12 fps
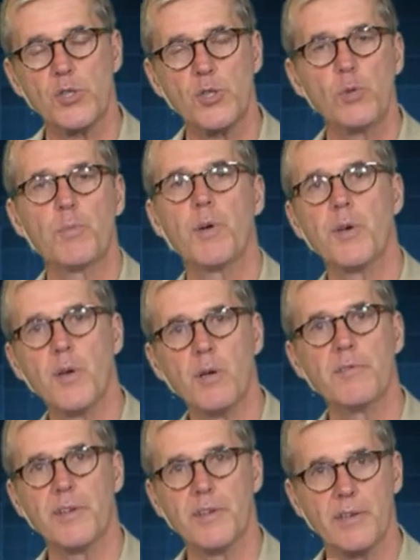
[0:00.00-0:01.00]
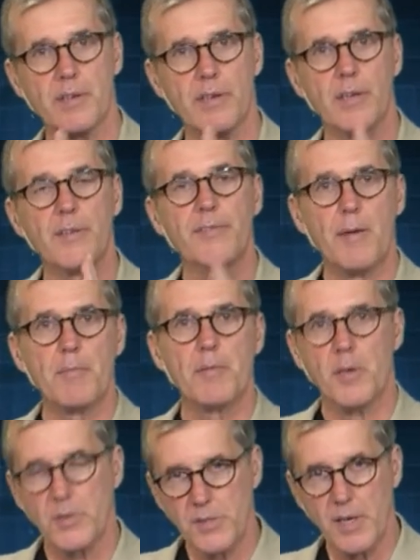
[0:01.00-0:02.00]
supernova in a
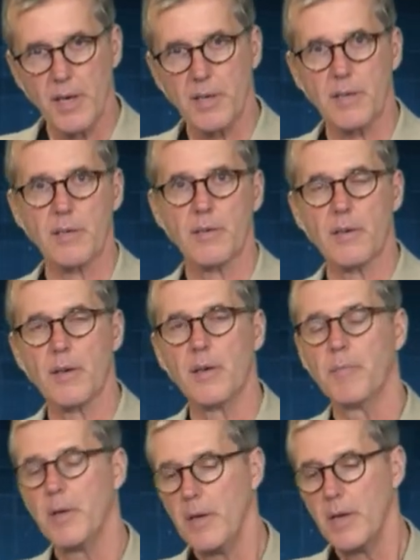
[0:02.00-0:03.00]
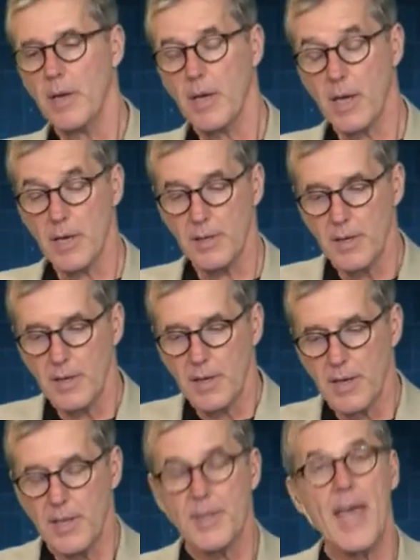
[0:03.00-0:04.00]
femtosecond. And
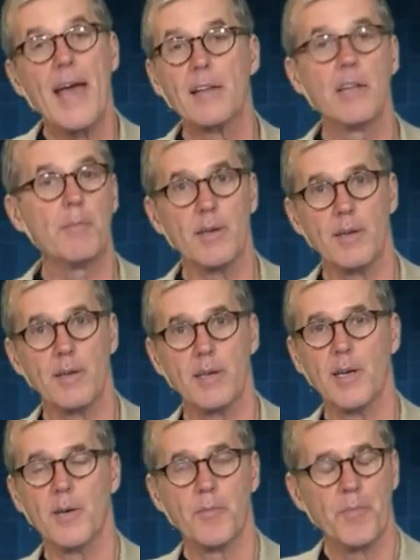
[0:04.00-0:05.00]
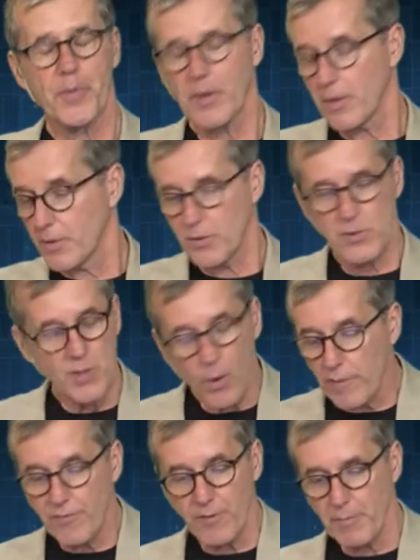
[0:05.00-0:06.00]
at that limit, there's
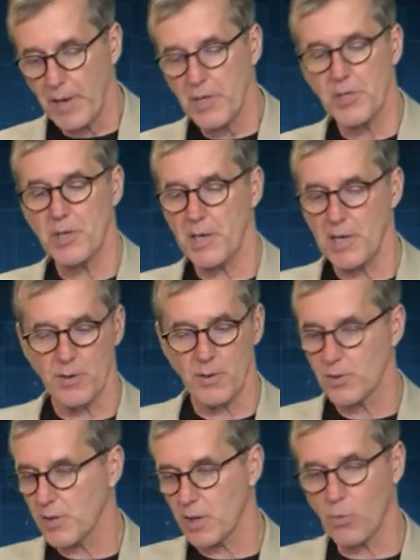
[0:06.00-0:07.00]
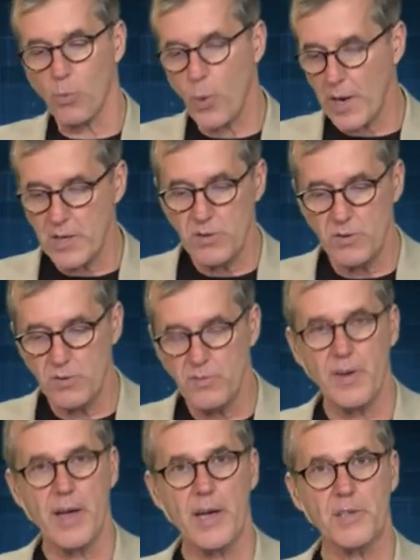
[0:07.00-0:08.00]
no information either. It's like way too
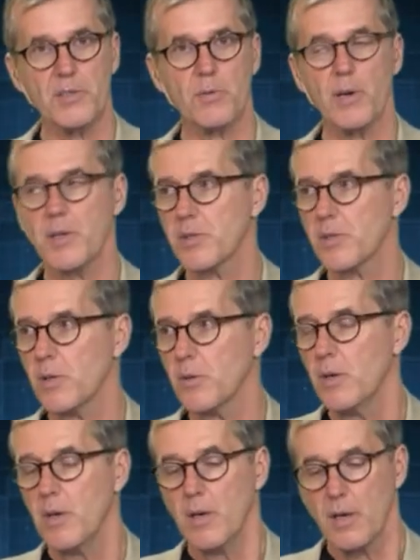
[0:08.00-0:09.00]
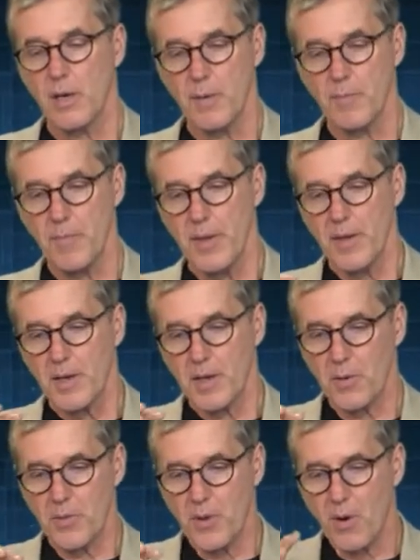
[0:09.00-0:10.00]
fast, right? So,
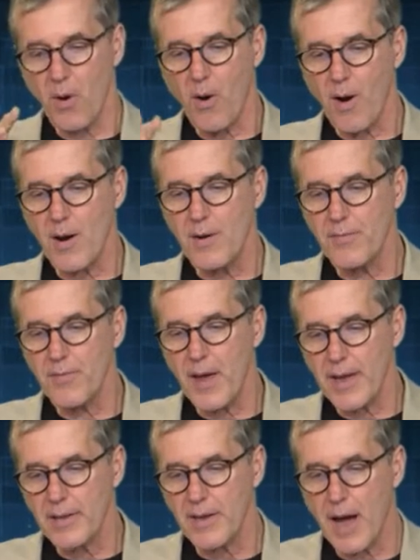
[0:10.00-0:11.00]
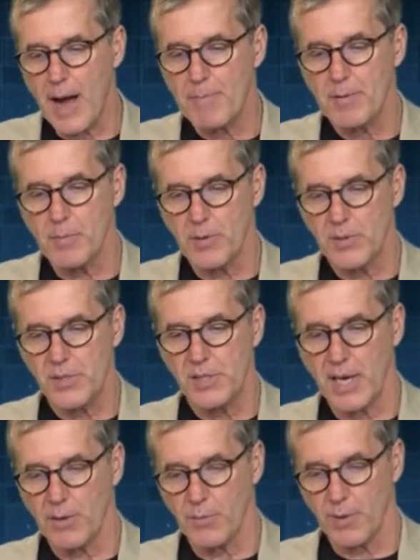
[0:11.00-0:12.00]
there are in fact optimal
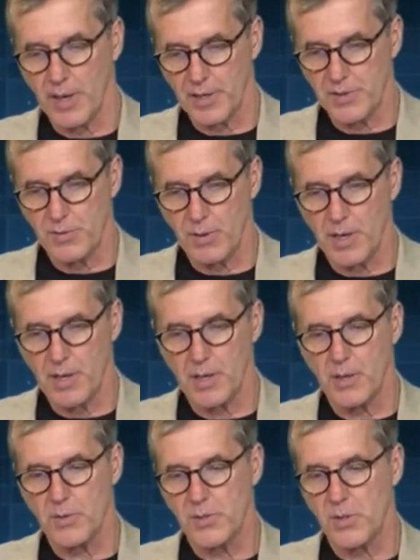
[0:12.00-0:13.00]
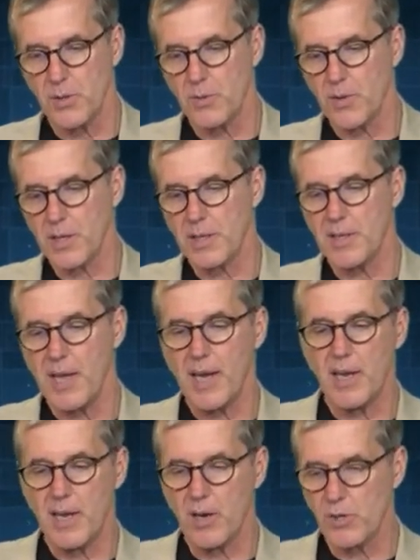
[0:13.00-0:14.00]
scan rates, right? So like the
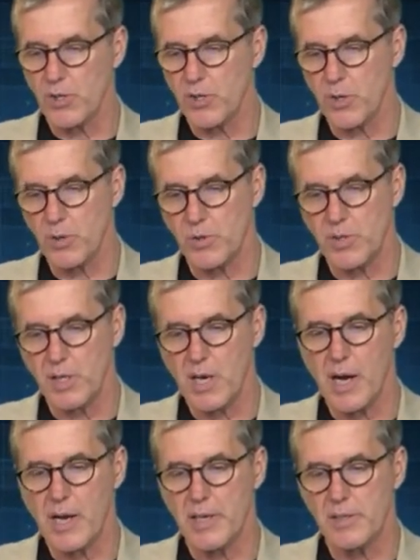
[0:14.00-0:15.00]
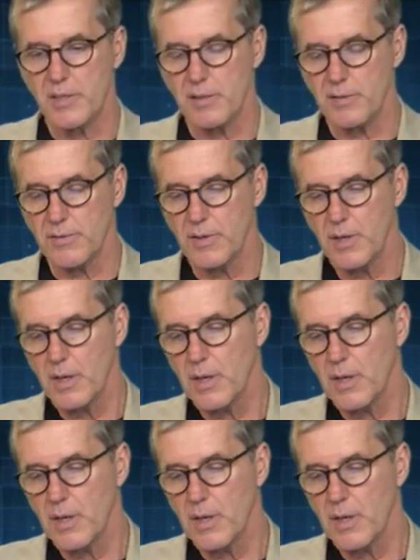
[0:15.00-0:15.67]
data here shows the kinds of,